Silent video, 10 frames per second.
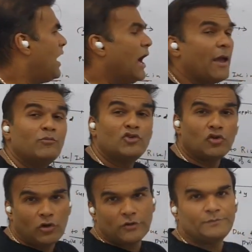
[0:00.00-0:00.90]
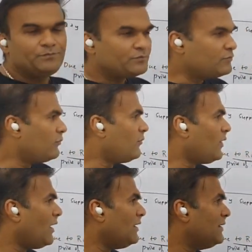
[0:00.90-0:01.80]
I'm sure
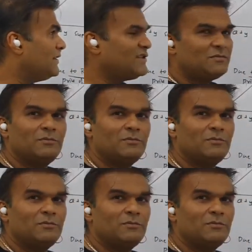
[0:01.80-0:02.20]
this